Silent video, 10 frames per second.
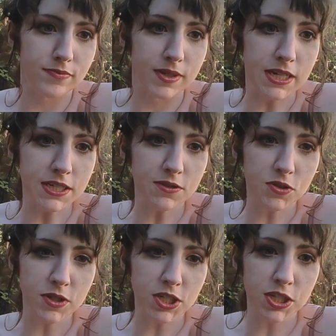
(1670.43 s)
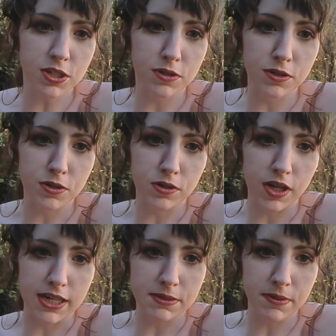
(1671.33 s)
Because I was raised gender neutral,
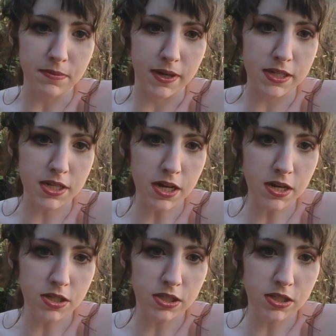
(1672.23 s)
I spent my entire